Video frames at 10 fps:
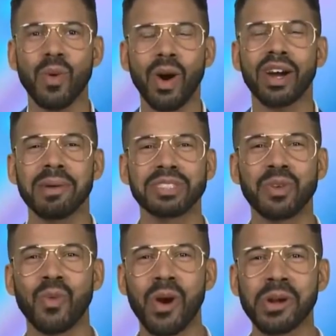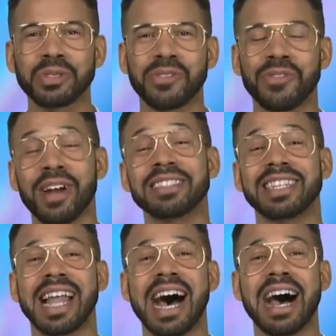Welcome to Words with
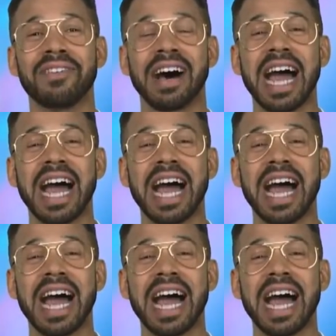Friends Live.